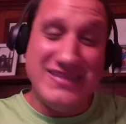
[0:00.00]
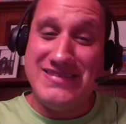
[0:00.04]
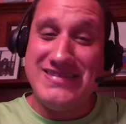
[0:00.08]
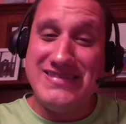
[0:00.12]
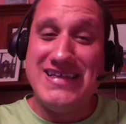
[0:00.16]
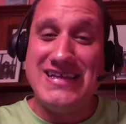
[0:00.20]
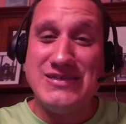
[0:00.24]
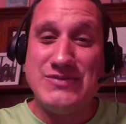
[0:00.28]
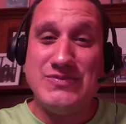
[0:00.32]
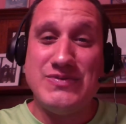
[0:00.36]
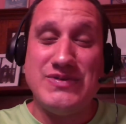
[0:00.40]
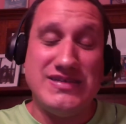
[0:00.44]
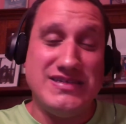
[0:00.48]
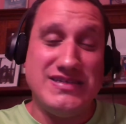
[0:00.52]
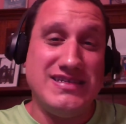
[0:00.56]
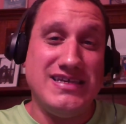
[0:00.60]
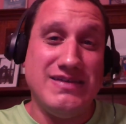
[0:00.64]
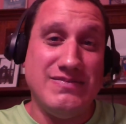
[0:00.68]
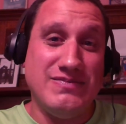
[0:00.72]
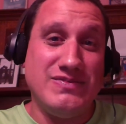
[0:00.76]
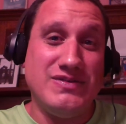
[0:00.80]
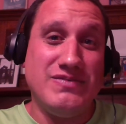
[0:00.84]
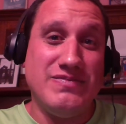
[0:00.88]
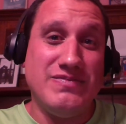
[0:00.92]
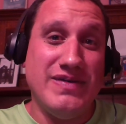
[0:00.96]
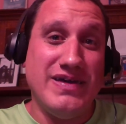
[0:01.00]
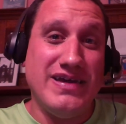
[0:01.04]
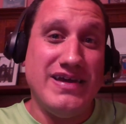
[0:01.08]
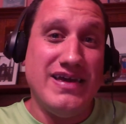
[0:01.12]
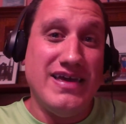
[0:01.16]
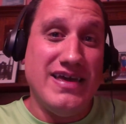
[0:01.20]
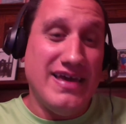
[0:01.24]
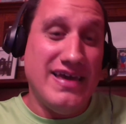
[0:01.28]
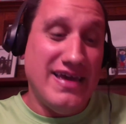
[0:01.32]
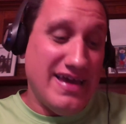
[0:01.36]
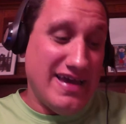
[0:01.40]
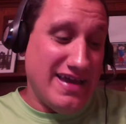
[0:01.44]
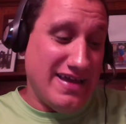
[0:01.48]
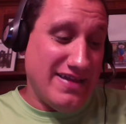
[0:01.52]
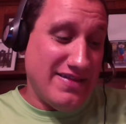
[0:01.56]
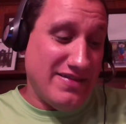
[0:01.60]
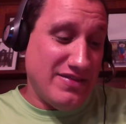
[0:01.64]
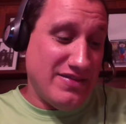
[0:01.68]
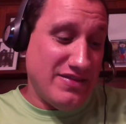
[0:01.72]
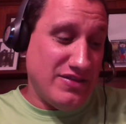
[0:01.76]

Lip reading: that's what it seems to be. And